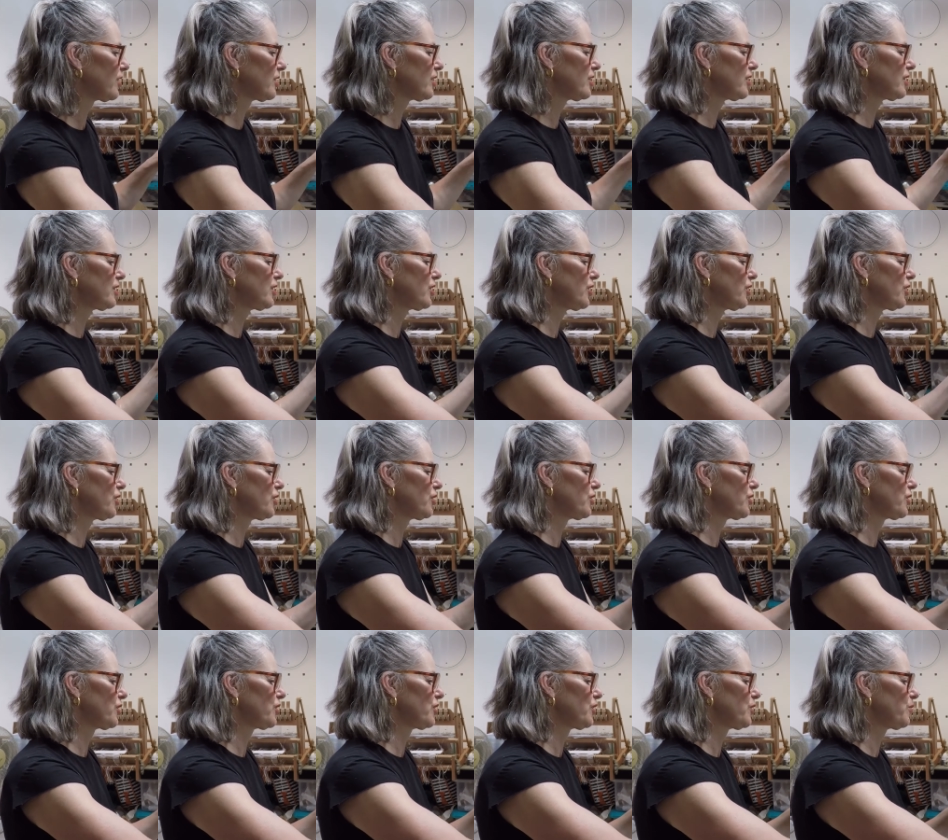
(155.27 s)

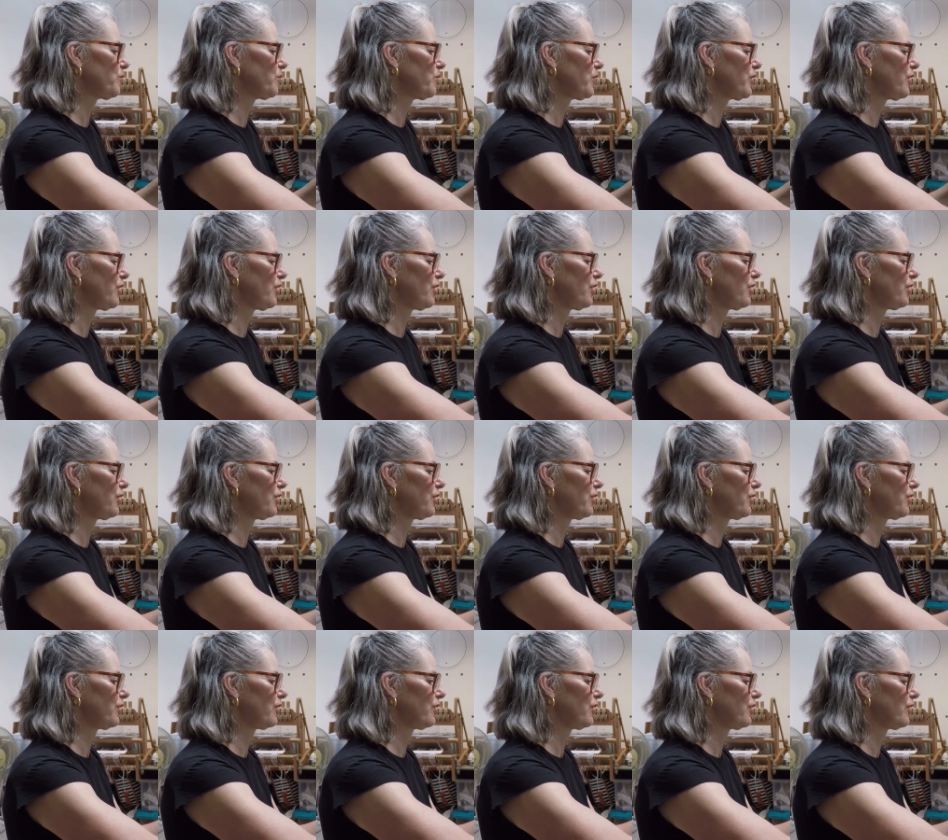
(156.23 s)
starts
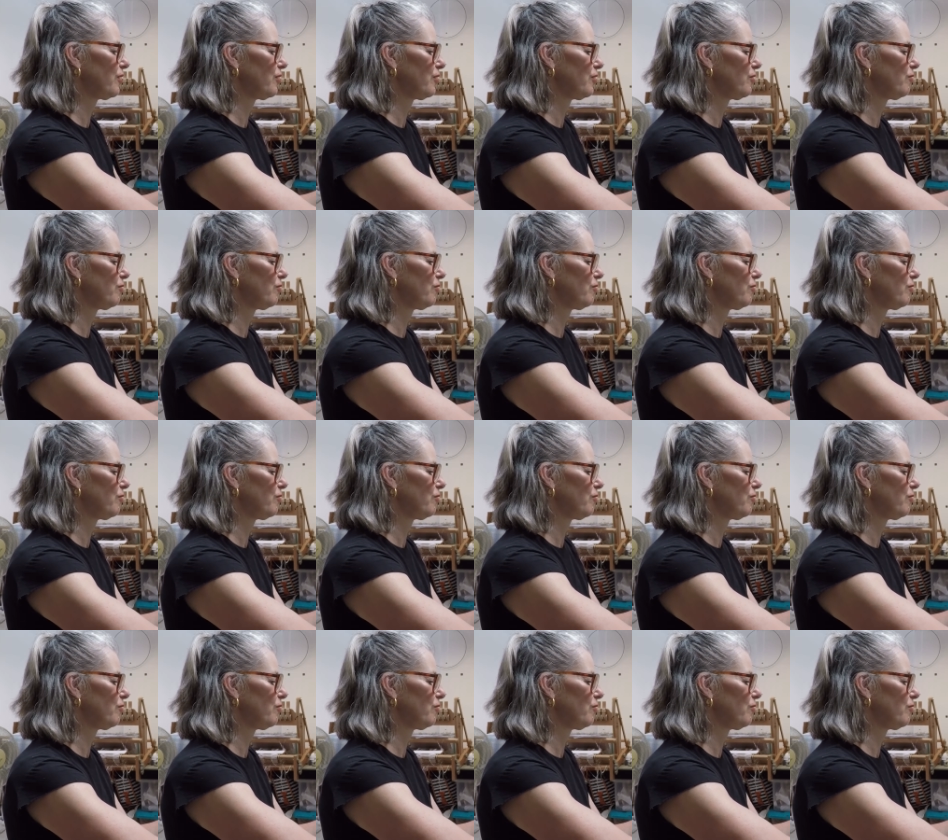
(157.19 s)
with